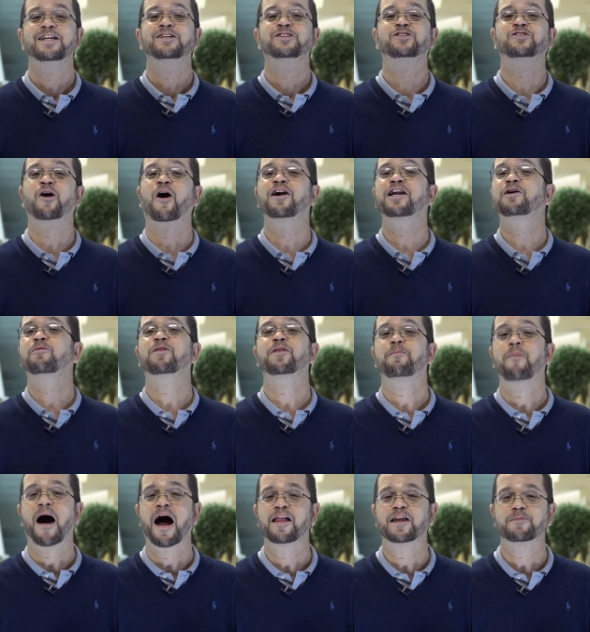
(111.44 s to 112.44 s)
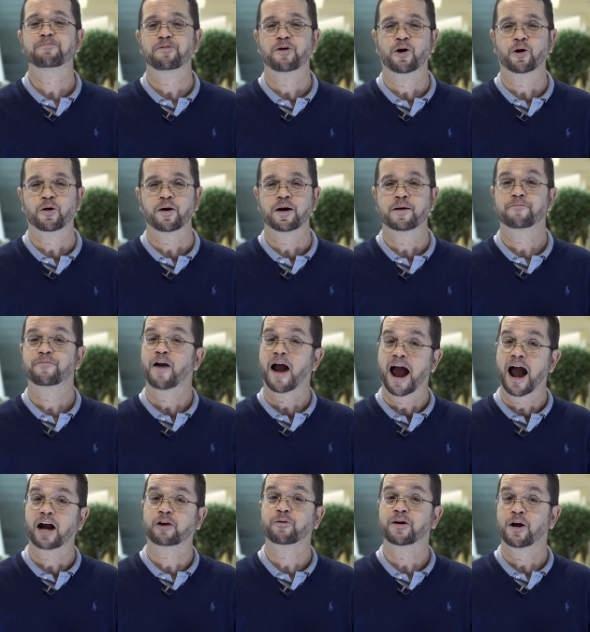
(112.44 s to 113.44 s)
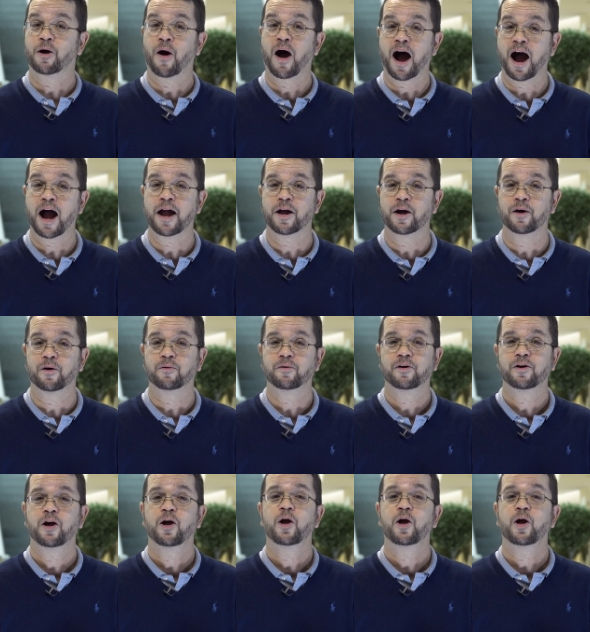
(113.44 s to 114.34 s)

Starting with a pilot program for Akron, Ohio,